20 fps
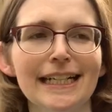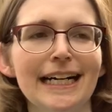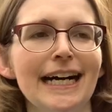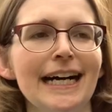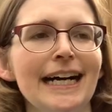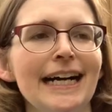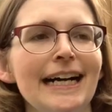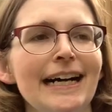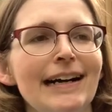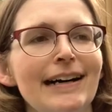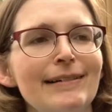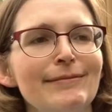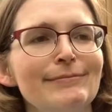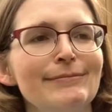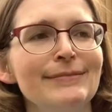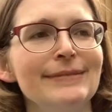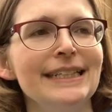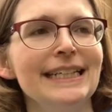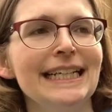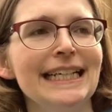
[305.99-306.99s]

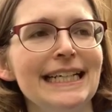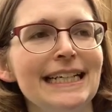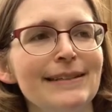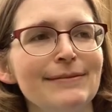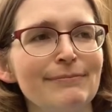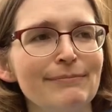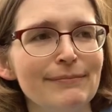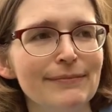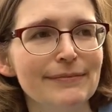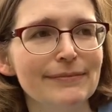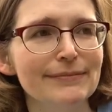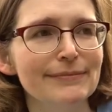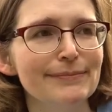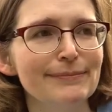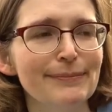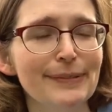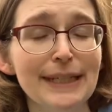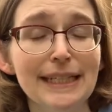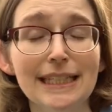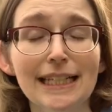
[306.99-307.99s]

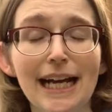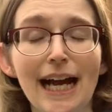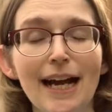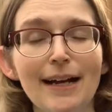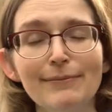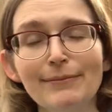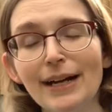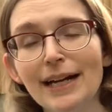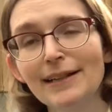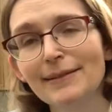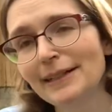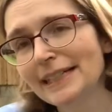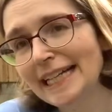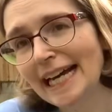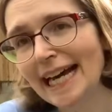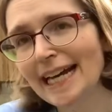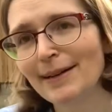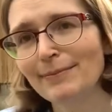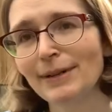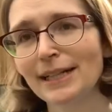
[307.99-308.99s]
But I'm
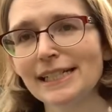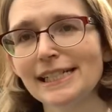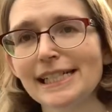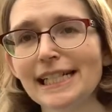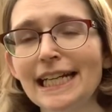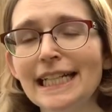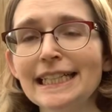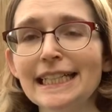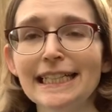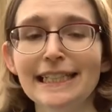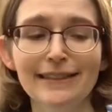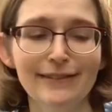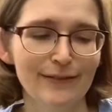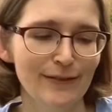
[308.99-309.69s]
not saying that